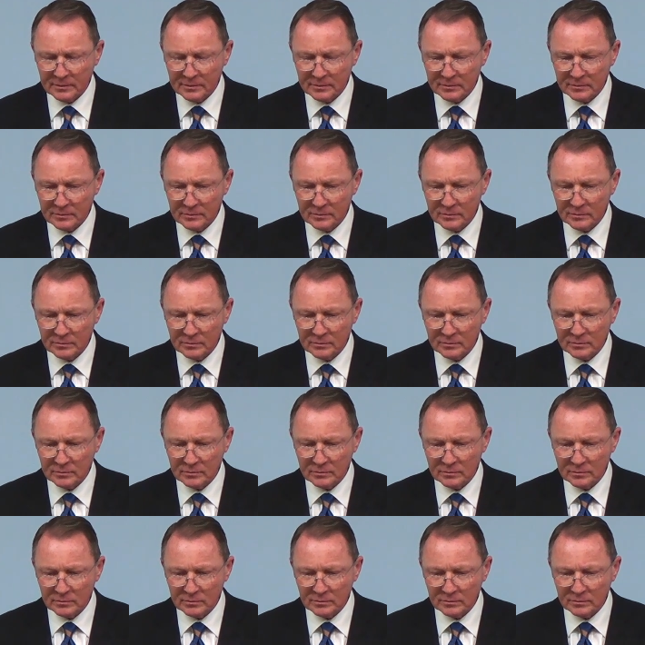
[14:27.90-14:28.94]

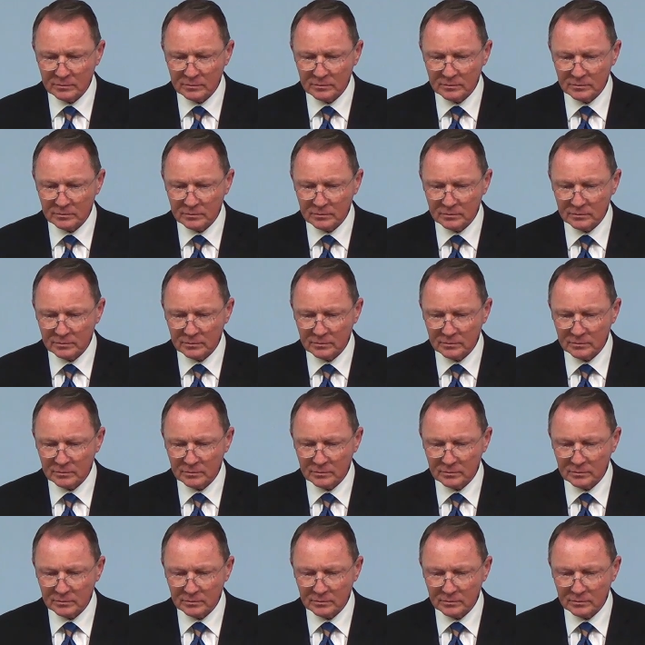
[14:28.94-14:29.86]
(silence)